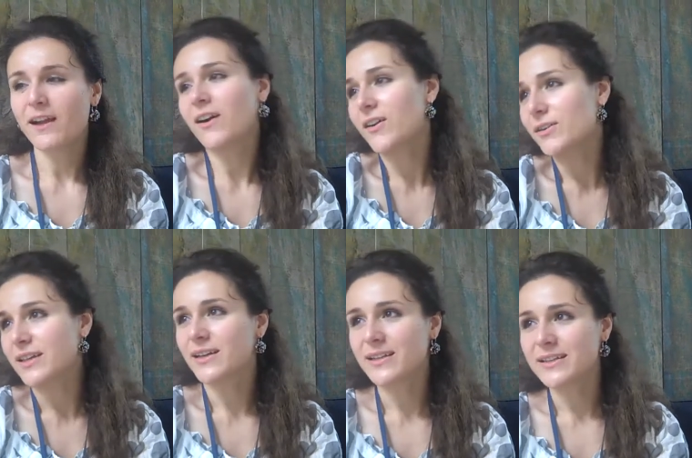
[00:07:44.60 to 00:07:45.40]
Oh
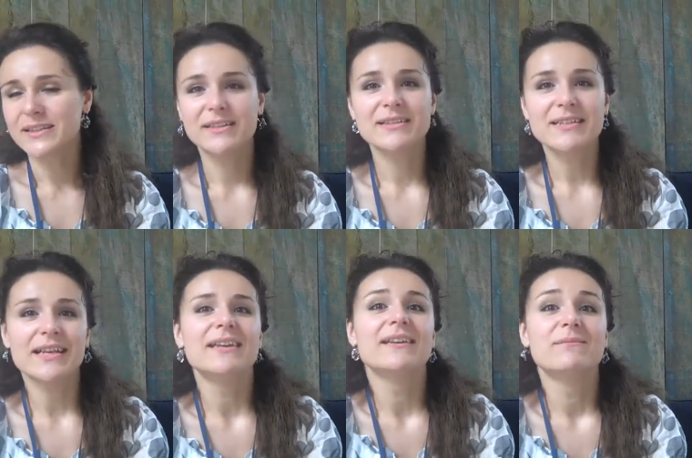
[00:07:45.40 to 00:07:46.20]
yeah, yeah. They didn't
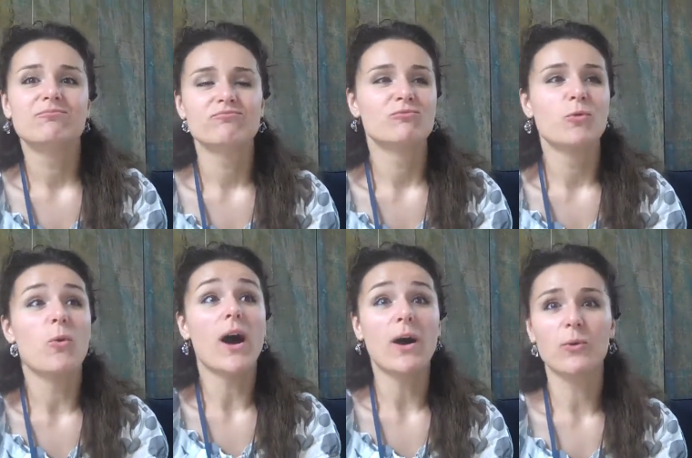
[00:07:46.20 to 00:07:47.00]
say,
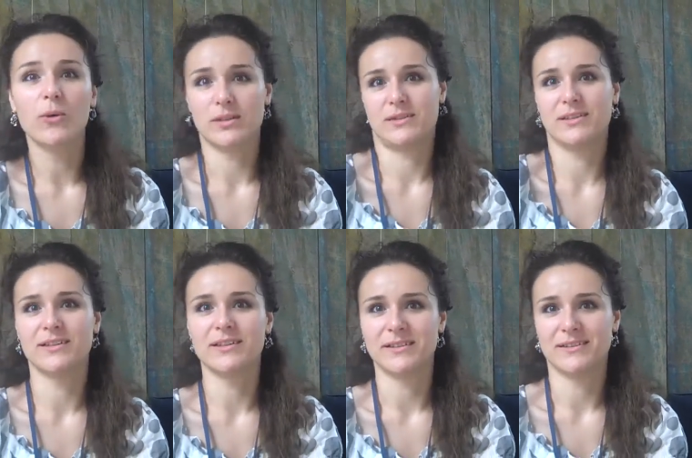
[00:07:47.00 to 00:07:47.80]
wow, what
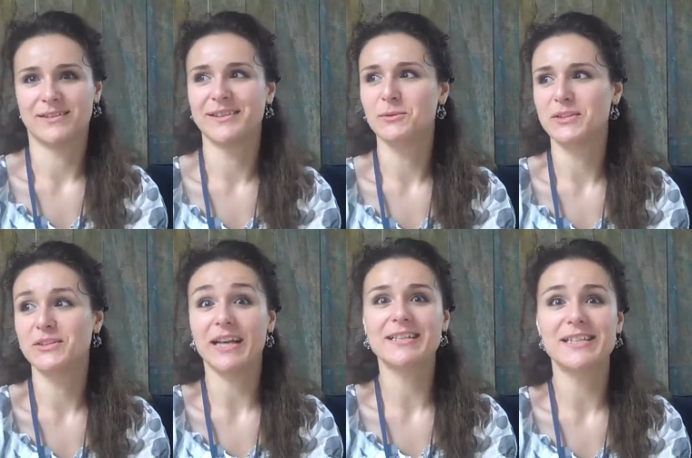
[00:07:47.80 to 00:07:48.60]
uh, what a
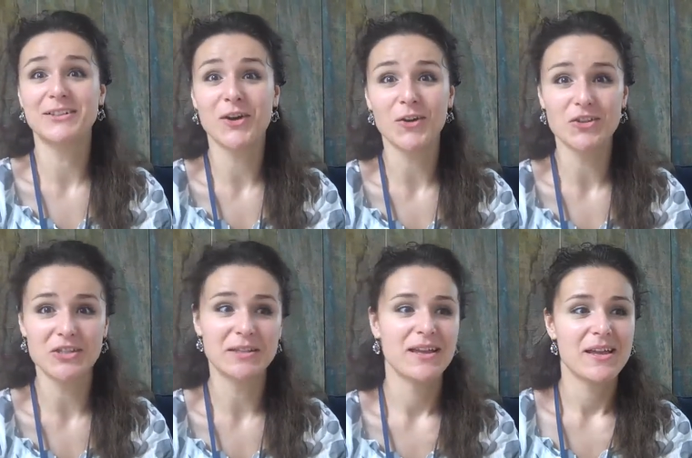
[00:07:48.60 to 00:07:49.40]
nice
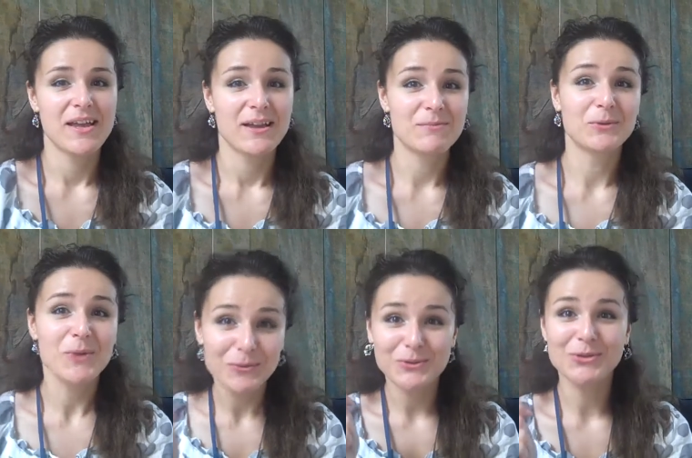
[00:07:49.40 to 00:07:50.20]
technology. But
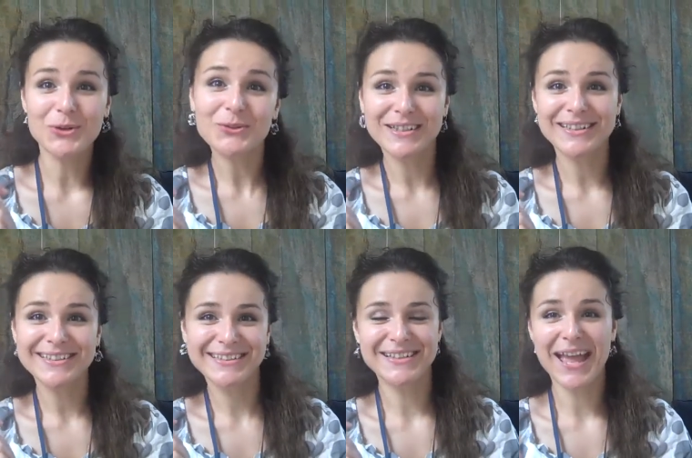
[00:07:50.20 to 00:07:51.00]
when we showed
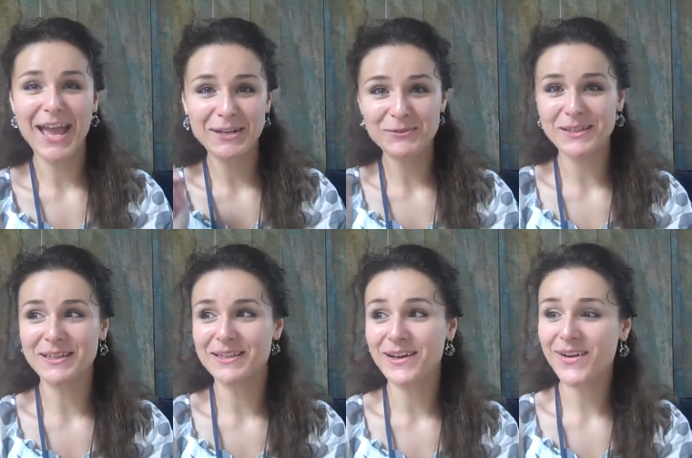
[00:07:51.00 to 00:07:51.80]
it, and
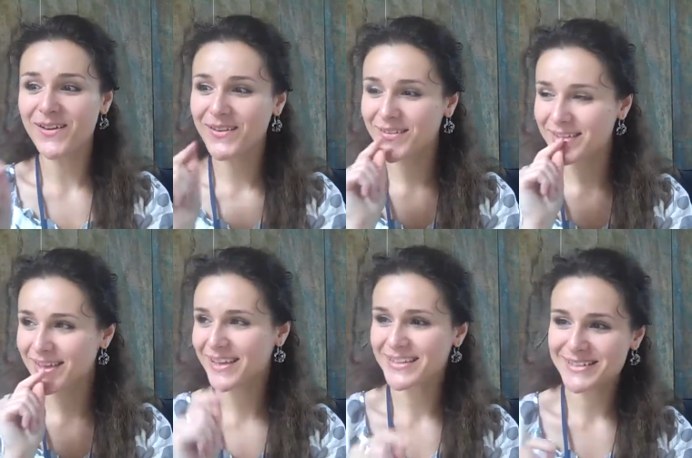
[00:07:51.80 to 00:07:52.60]
we uh, oh
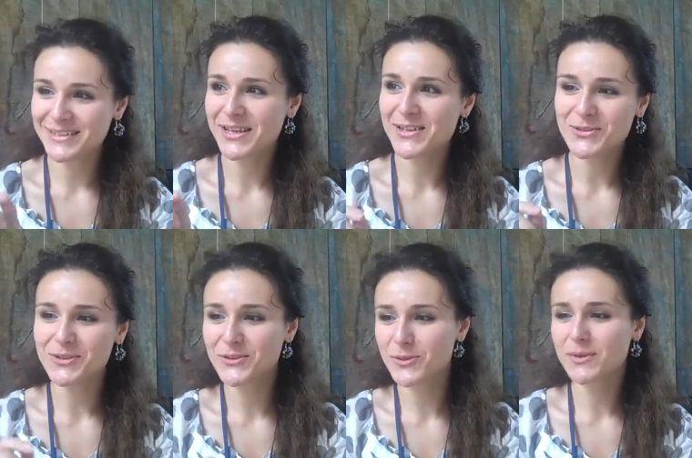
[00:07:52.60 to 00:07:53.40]
yes, it has
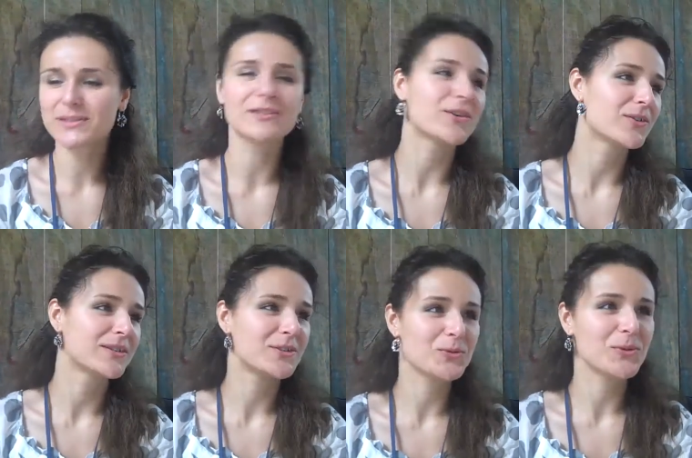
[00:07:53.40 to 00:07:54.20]
only three buttons. Oh,
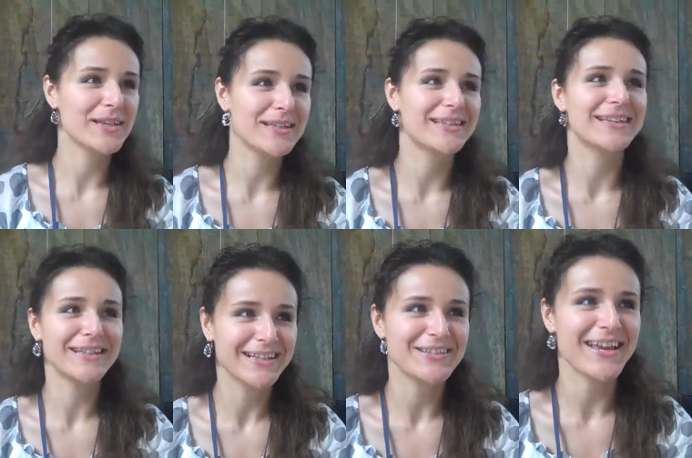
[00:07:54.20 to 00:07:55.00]
it's too easy.
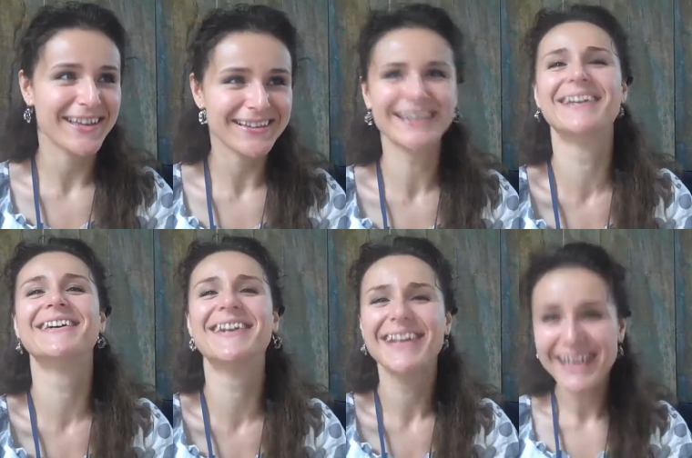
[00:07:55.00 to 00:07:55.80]
Can I check it?
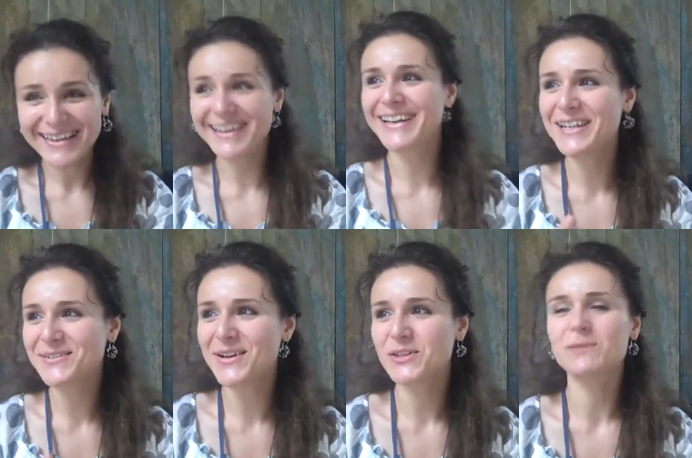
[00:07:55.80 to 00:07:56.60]
Can I
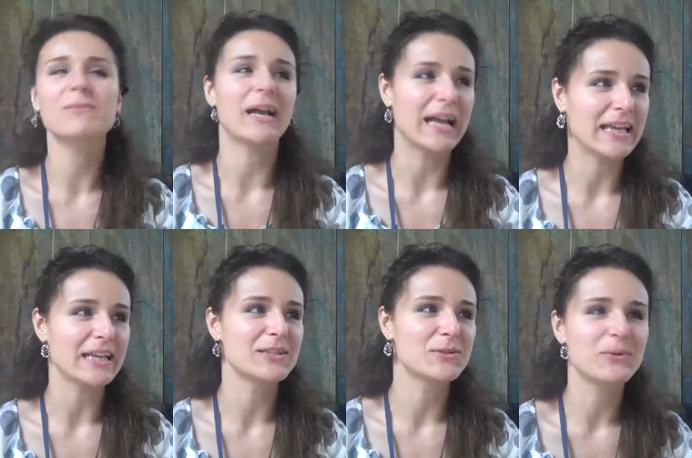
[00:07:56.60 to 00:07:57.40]
try it on? Ah,
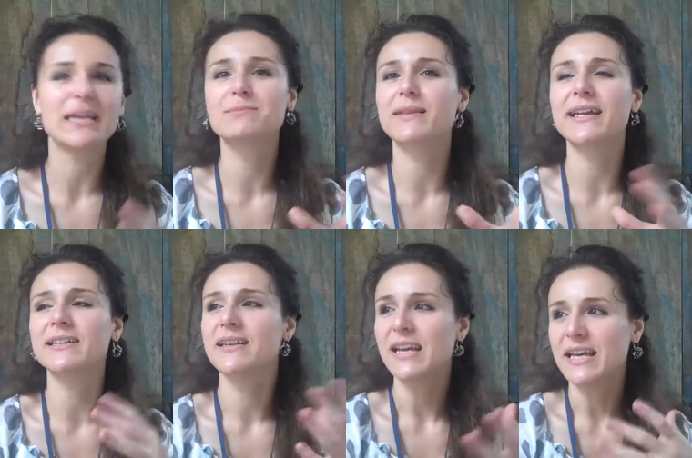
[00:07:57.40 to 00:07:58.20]
yes. We
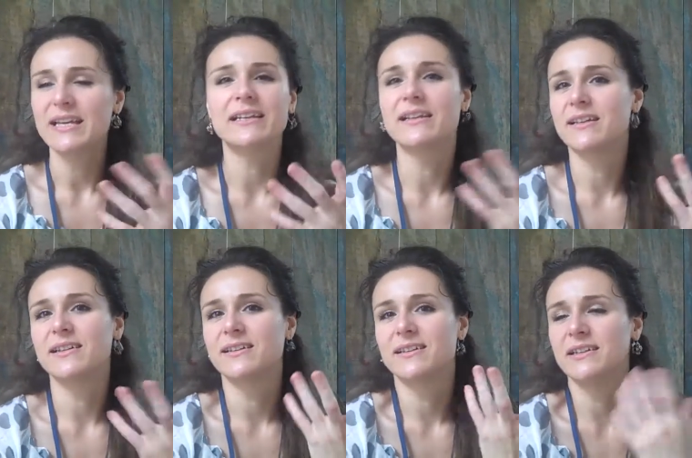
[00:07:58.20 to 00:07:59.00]
explained in
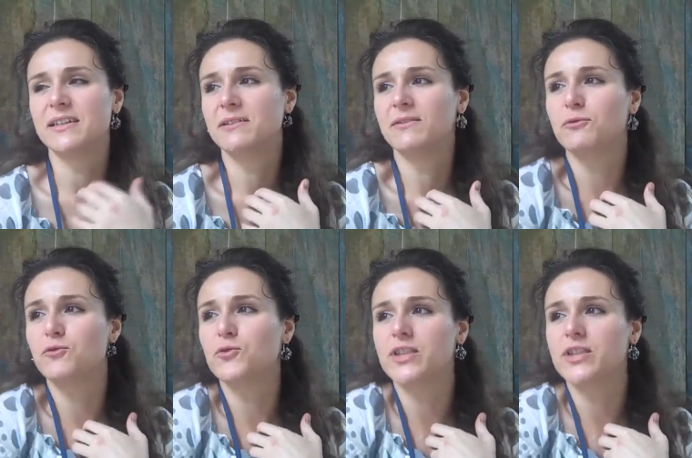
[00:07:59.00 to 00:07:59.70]
a, in a few